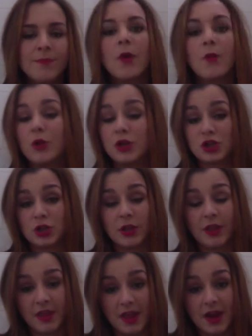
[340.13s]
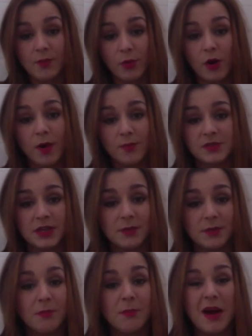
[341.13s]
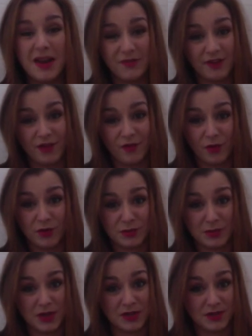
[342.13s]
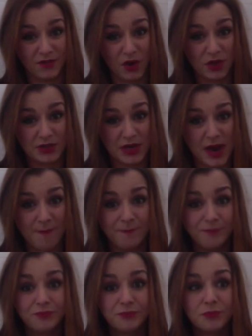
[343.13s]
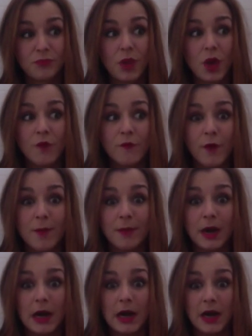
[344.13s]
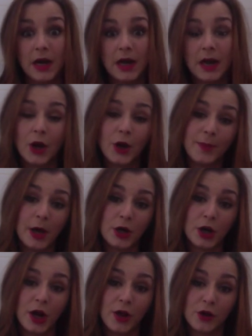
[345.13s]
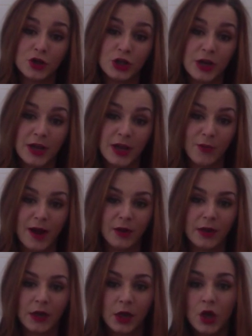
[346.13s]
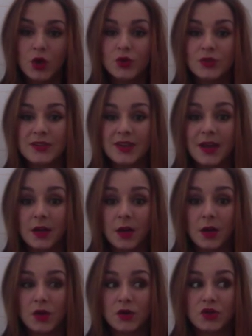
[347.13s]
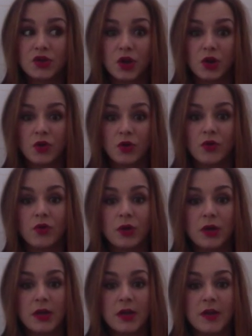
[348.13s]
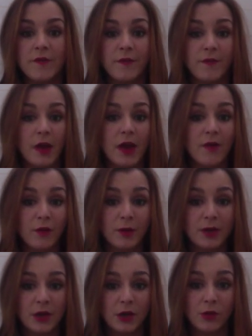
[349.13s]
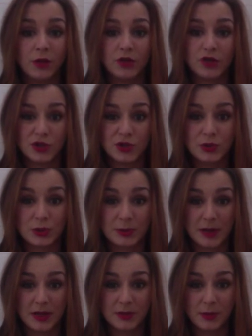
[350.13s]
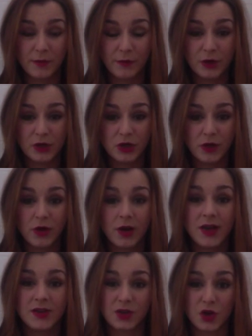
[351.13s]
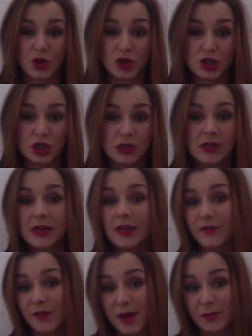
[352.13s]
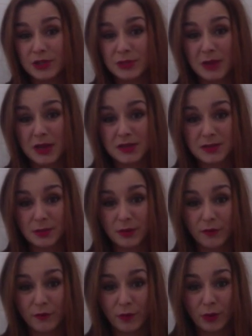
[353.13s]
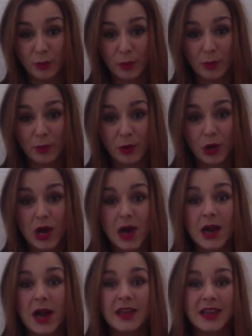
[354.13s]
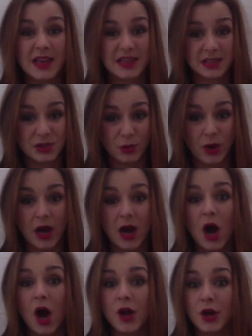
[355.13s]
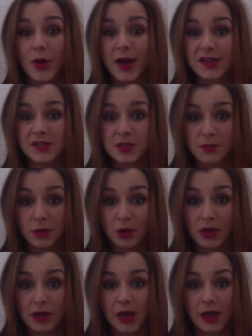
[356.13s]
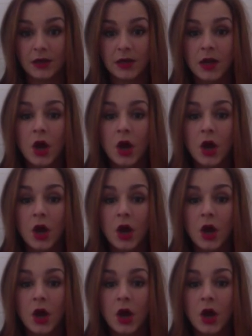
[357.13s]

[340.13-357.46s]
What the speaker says: Which then prompted my favorite response of all time from Harry Potter author J.K. Rowling, who said, "So if everybody in a religion is responsible for each other, as a Christian, if I'm responsible for Rupert Murdoch, I'd like to auto-excommunicate.